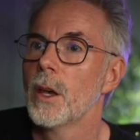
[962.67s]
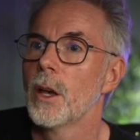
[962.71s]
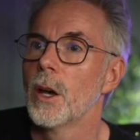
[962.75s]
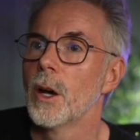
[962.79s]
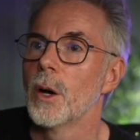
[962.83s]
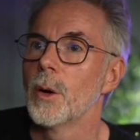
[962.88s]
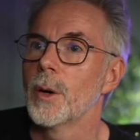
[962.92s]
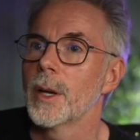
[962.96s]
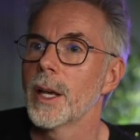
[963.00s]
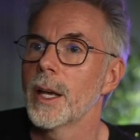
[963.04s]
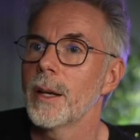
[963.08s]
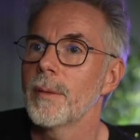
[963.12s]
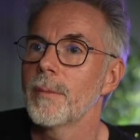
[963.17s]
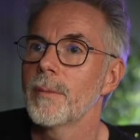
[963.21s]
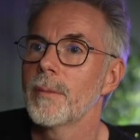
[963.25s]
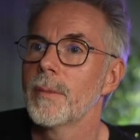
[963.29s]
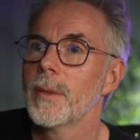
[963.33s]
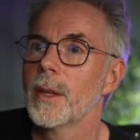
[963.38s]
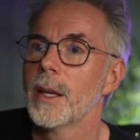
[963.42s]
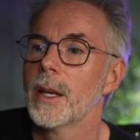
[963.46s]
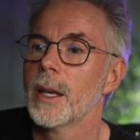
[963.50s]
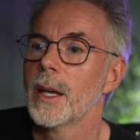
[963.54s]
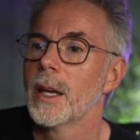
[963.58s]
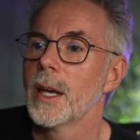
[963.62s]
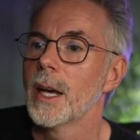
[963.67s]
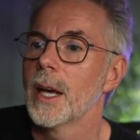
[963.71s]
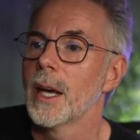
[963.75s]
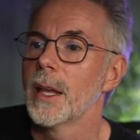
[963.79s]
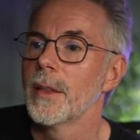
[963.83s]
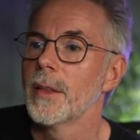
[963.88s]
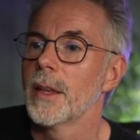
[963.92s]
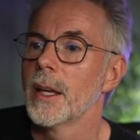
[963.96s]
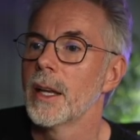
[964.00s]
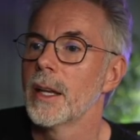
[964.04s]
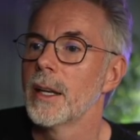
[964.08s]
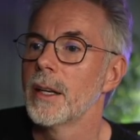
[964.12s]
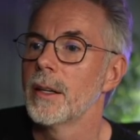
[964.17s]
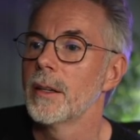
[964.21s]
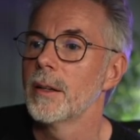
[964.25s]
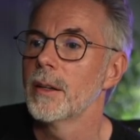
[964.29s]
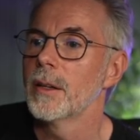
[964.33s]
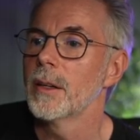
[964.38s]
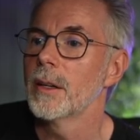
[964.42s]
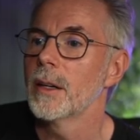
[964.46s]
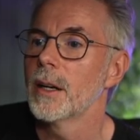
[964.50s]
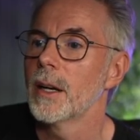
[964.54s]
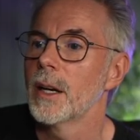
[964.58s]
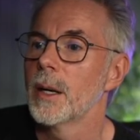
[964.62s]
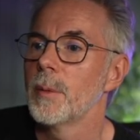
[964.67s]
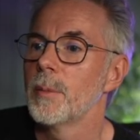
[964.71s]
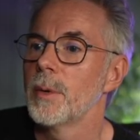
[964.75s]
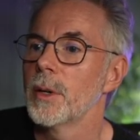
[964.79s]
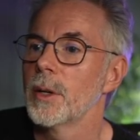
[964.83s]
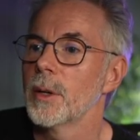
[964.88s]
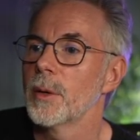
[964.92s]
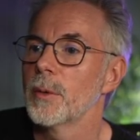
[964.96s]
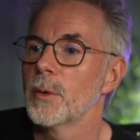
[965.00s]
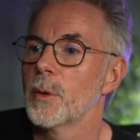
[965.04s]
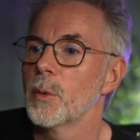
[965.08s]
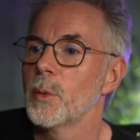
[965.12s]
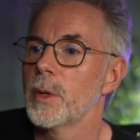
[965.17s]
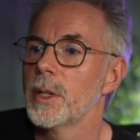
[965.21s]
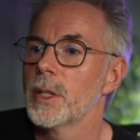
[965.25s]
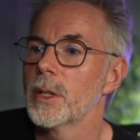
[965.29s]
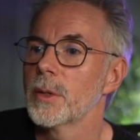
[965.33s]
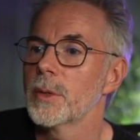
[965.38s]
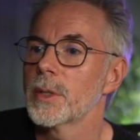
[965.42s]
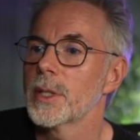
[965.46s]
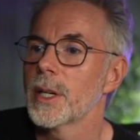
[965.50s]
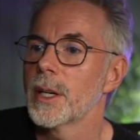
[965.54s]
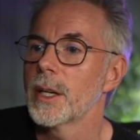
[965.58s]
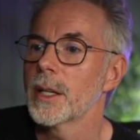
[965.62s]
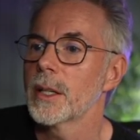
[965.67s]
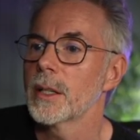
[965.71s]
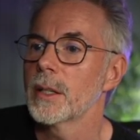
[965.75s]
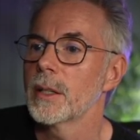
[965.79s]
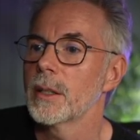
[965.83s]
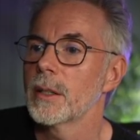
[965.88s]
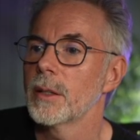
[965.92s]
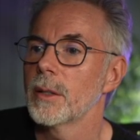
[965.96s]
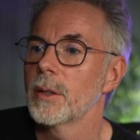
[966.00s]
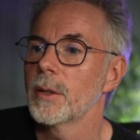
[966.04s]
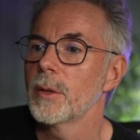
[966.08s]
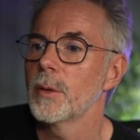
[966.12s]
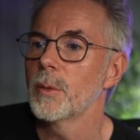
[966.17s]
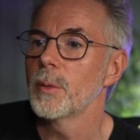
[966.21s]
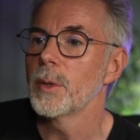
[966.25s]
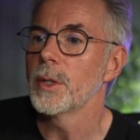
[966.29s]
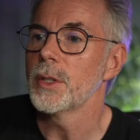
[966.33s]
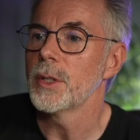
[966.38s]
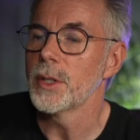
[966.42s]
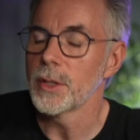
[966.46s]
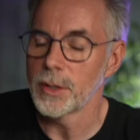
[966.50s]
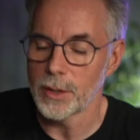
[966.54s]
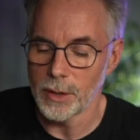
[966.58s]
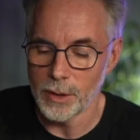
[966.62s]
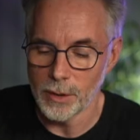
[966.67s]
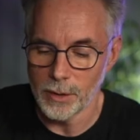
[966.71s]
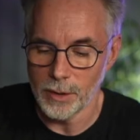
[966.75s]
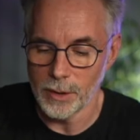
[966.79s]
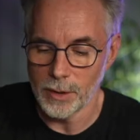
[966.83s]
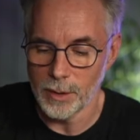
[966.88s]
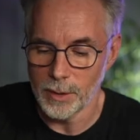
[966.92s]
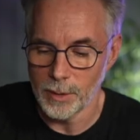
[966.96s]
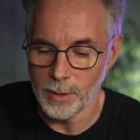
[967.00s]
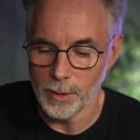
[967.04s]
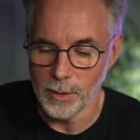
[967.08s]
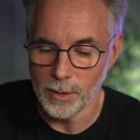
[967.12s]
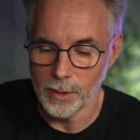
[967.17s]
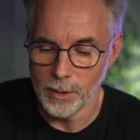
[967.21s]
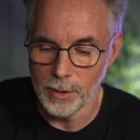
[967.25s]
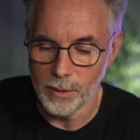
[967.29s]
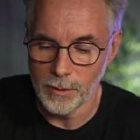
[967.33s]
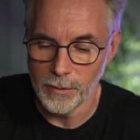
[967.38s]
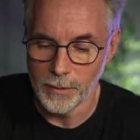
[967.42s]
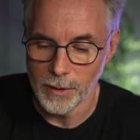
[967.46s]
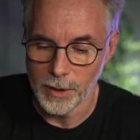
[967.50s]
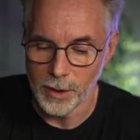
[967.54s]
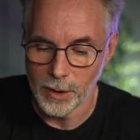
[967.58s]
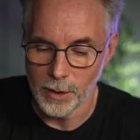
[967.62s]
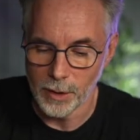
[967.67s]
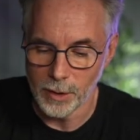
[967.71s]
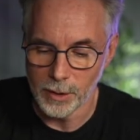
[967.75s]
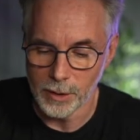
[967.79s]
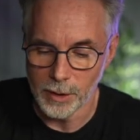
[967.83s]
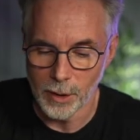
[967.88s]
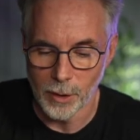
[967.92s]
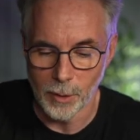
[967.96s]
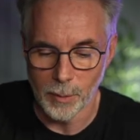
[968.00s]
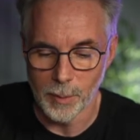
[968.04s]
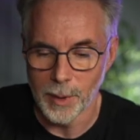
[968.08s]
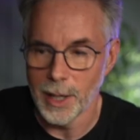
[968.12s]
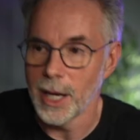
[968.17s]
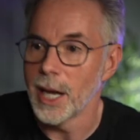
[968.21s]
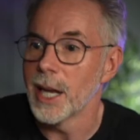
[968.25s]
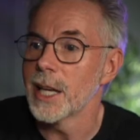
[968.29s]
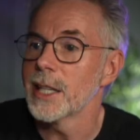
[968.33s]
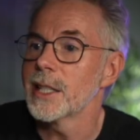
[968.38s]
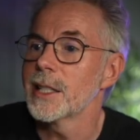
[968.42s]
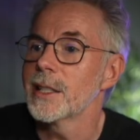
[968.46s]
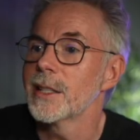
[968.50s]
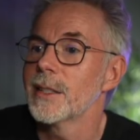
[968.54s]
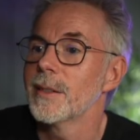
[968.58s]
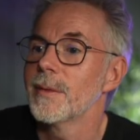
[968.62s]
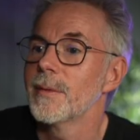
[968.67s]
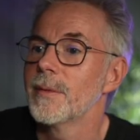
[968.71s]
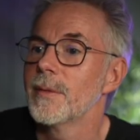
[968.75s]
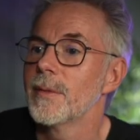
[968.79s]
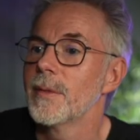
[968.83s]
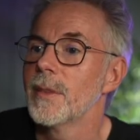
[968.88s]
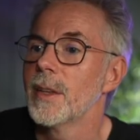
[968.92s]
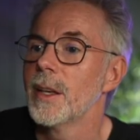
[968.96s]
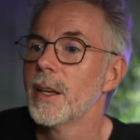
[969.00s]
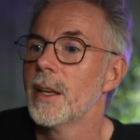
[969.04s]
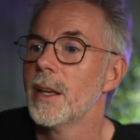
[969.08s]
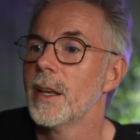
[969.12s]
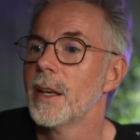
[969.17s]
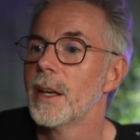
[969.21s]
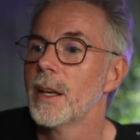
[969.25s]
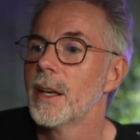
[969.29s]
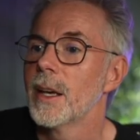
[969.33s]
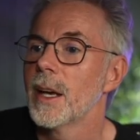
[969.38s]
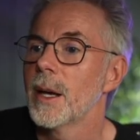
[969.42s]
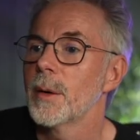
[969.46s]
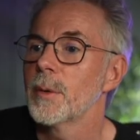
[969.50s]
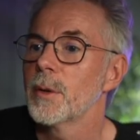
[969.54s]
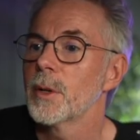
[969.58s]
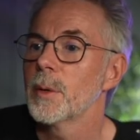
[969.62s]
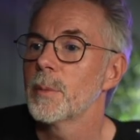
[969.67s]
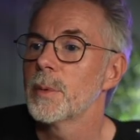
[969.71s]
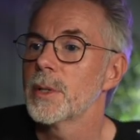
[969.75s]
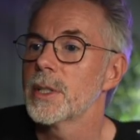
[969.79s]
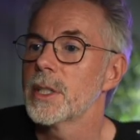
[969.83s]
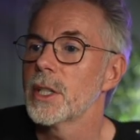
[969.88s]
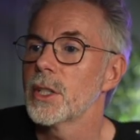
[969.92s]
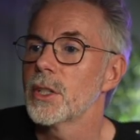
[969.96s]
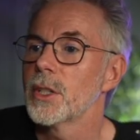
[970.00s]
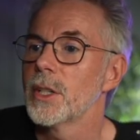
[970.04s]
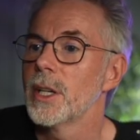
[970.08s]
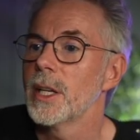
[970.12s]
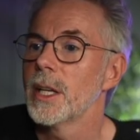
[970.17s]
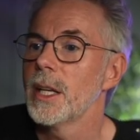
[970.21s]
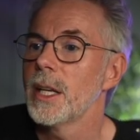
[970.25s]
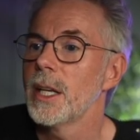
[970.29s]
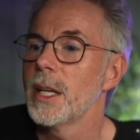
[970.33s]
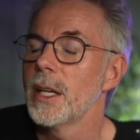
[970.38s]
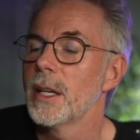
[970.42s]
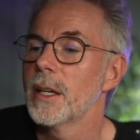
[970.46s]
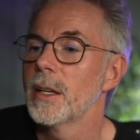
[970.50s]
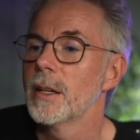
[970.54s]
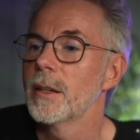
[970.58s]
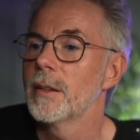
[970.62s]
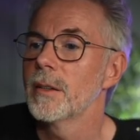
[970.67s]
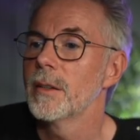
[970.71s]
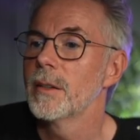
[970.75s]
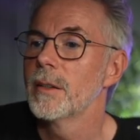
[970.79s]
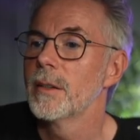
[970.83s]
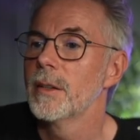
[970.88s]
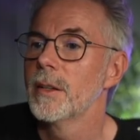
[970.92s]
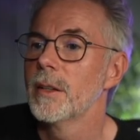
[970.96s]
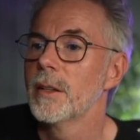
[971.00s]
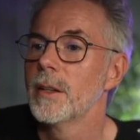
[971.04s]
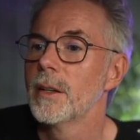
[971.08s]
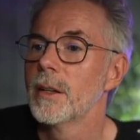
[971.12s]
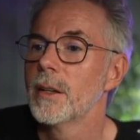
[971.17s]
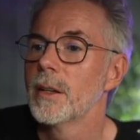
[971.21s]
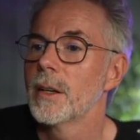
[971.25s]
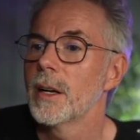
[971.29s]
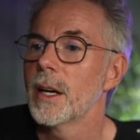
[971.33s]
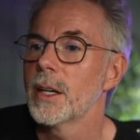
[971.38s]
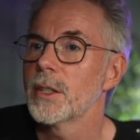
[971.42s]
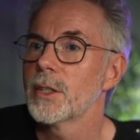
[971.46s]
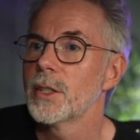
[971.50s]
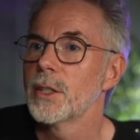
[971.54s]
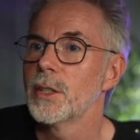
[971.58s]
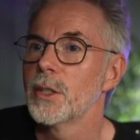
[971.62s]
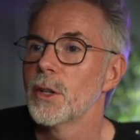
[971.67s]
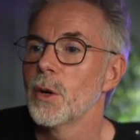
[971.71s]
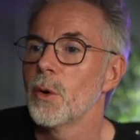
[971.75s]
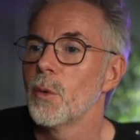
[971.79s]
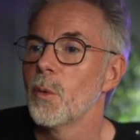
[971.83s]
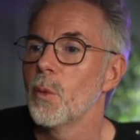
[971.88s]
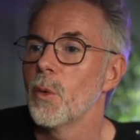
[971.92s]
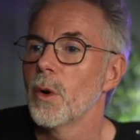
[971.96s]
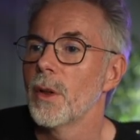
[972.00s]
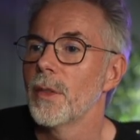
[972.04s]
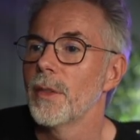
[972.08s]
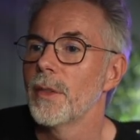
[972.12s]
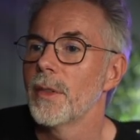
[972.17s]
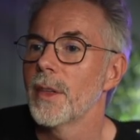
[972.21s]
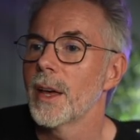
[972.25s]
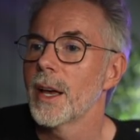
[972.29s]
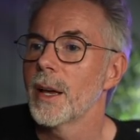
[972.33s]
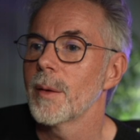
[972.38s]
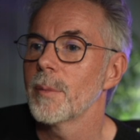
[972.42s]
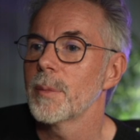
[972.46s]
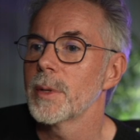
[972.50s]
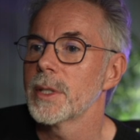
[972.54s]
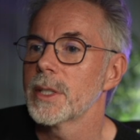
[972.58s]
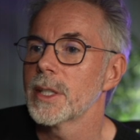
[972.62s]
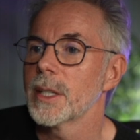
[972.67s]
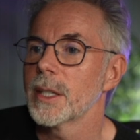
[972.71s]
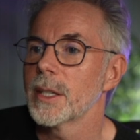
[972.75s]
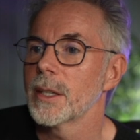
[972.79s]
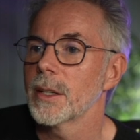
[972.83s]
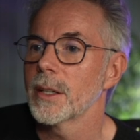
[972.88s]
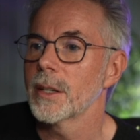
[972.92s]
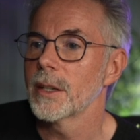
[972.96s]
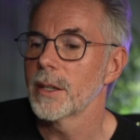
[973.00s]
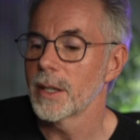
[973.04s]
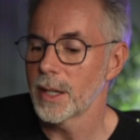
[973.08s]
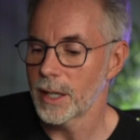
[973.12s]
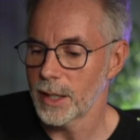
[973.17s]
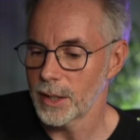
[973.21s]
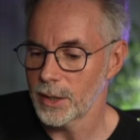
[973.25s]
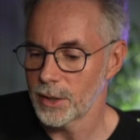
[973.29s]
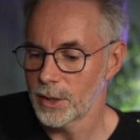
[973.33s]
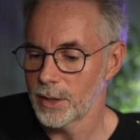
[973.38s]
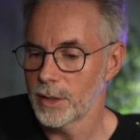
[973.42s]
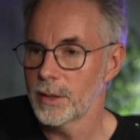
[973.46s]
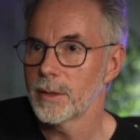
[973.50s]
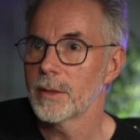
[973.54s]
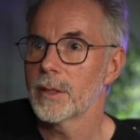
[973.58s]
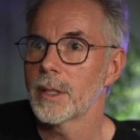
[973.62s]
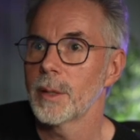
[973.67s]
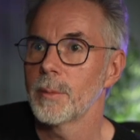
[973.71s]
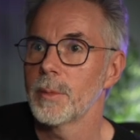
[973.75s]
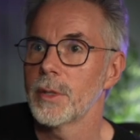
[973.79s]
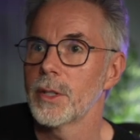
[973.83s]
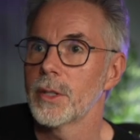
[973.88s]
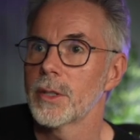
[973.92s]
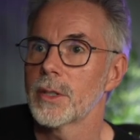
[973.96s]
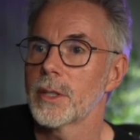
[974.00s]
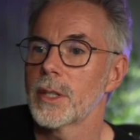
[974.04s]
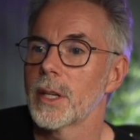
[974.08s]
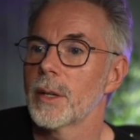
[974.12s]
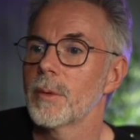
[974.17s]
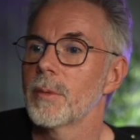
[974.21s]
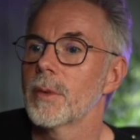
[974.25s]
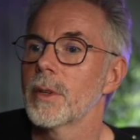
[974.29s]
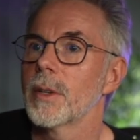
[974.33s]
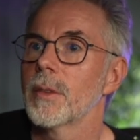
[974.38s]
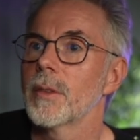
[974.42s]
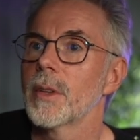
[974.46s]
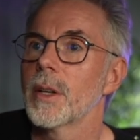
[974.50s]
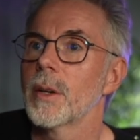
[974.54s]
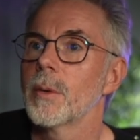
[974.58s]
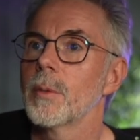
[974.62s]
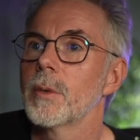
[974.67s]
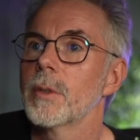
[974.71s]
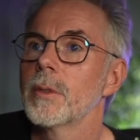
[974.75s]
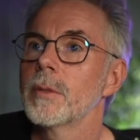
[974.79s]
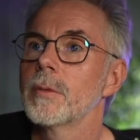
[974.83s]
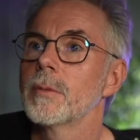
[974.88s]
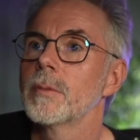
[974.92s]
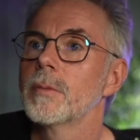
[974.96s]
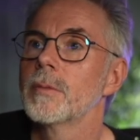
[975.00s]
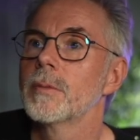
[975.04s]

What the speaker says: Okay. And then I bring up the window title, which is gonna hopefully called OBS. I'm going to position it here. I actually don't want that particular action. Let me just get rid of that one.